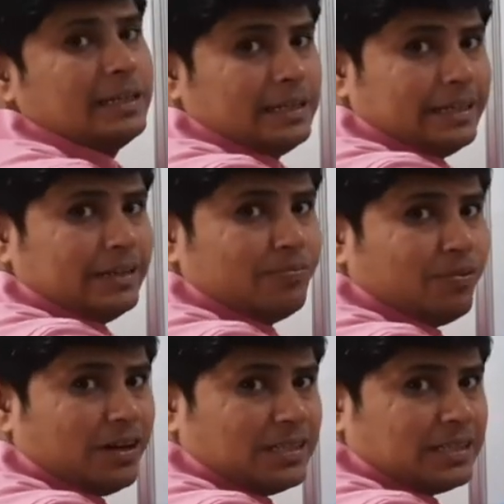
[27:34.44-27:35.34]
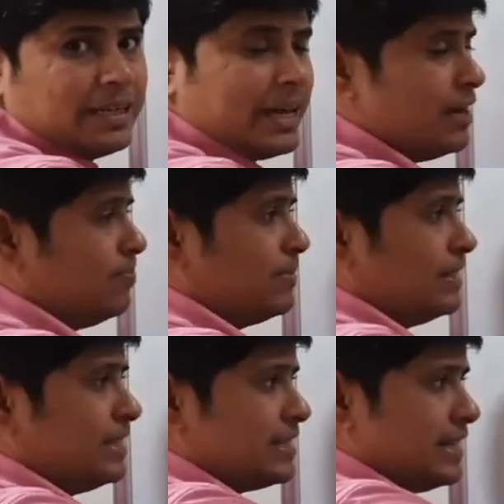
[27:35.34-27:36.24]
in first step
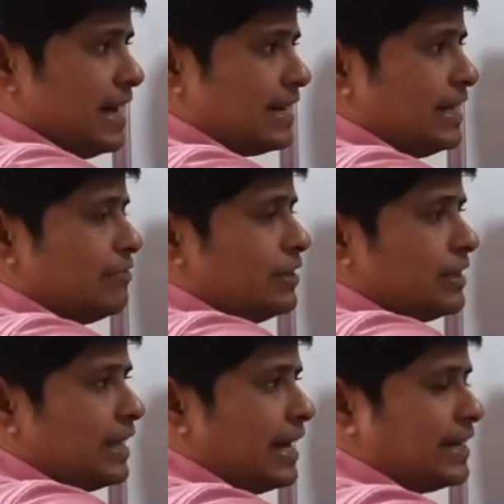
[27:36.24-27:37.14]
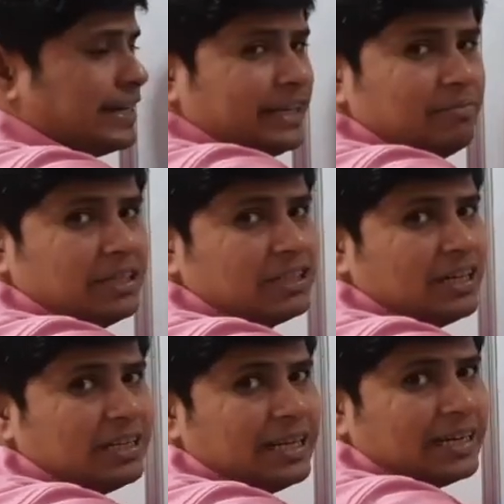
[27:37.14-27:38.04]
it is reacted with nitrating
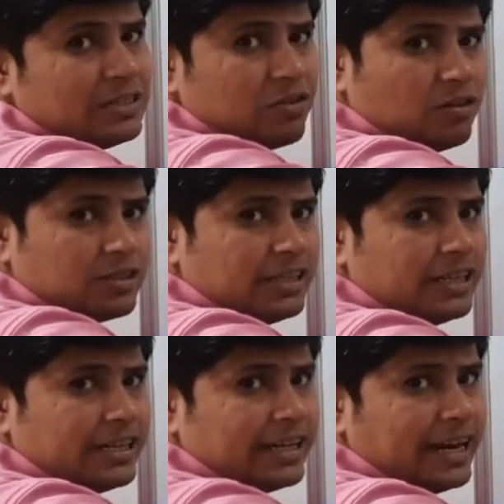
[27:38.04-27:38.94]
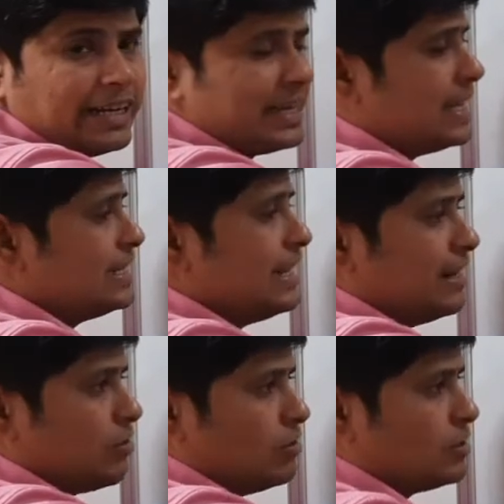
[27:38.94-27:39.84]
mixture, that is concentrated nitric acid
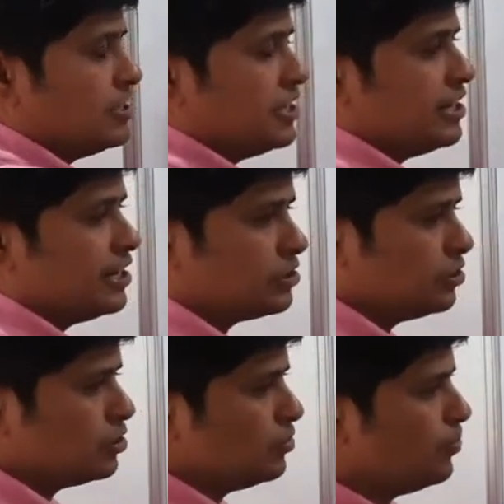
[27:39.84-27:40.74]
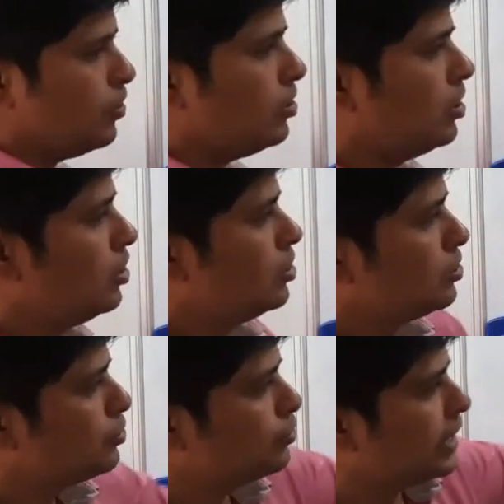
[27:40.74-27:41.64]
and concentrated
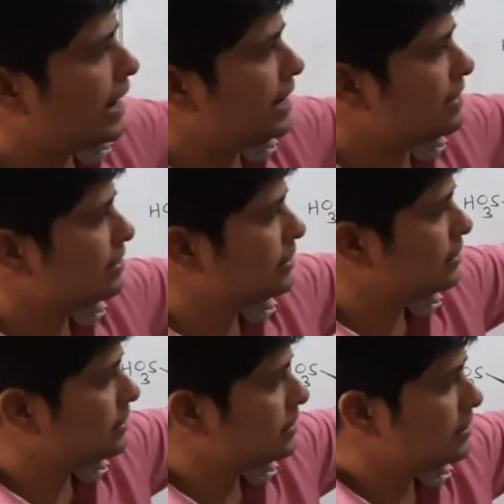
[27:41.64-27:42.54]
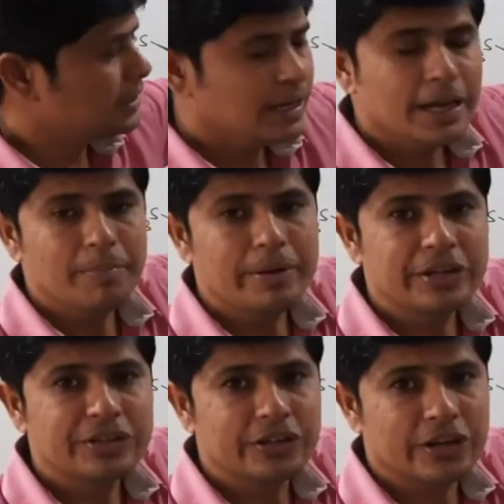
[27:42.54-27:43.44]
H2SO4 to get a
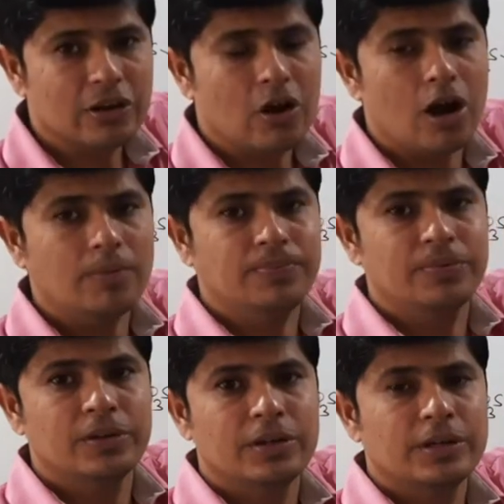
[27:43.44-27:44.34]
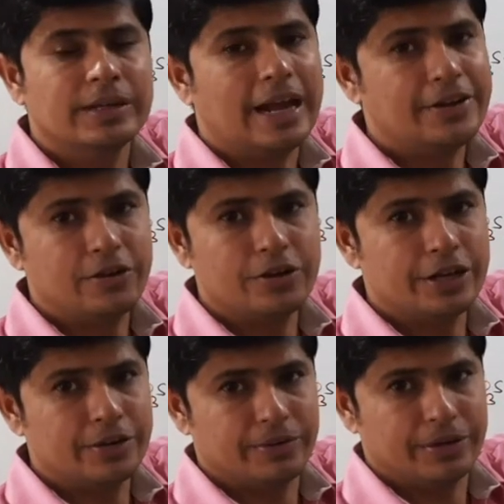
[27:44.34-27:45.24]
mixture of nitro
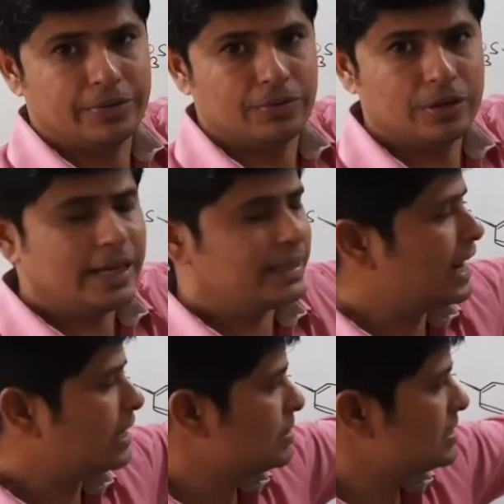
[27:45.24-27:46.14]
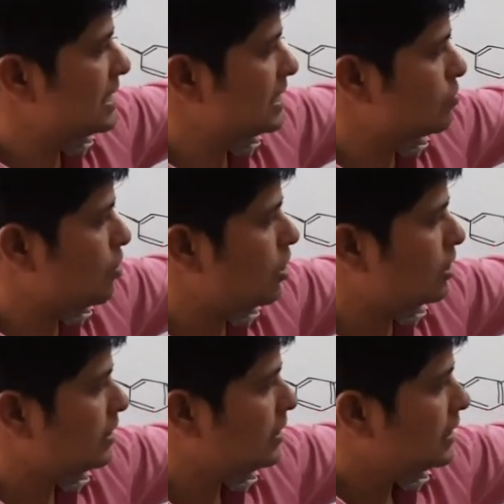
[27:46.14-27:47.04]
derivative. Okay, that means there is
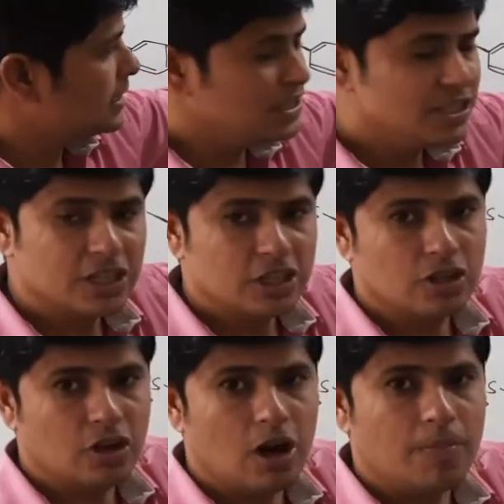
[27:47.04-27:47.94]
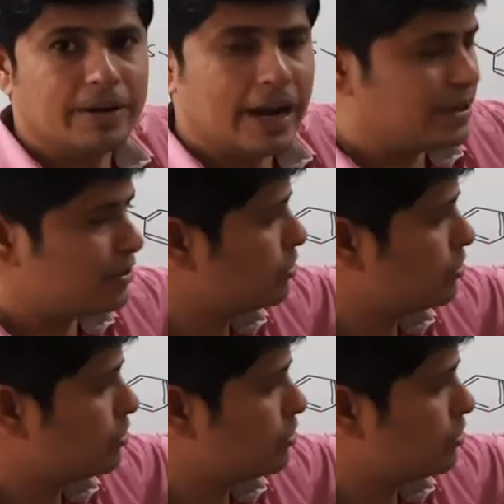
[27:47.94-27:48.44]
what? Insertion of nitro